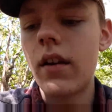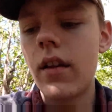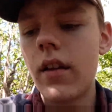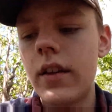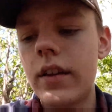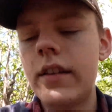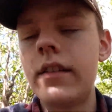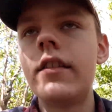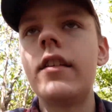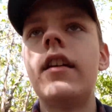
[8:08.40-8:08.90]

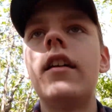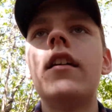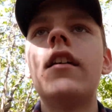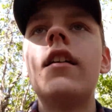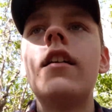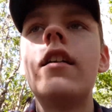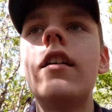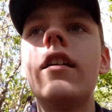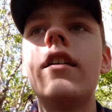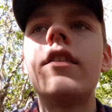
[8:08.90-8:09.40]
let's see,
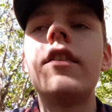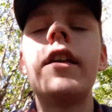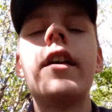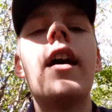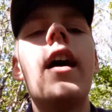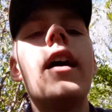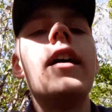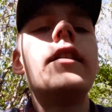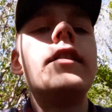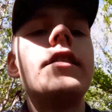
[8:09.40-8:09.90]
the
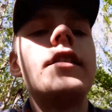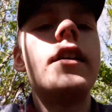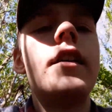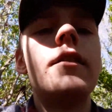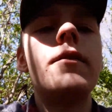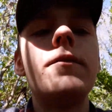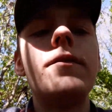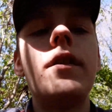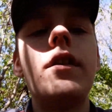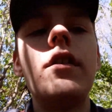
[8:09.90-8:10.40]
guy said
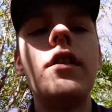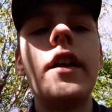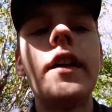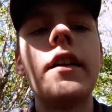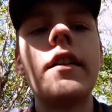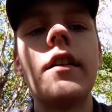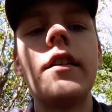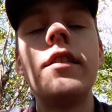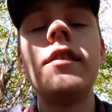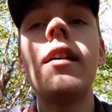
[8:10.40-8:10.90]
it felt
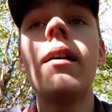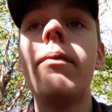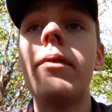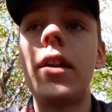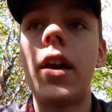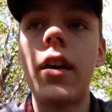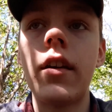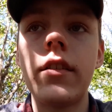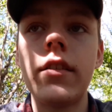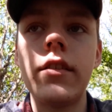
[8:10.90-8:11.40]
like a
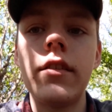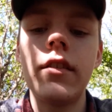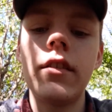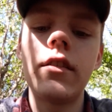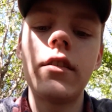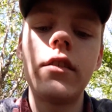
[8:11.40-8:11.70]
7X.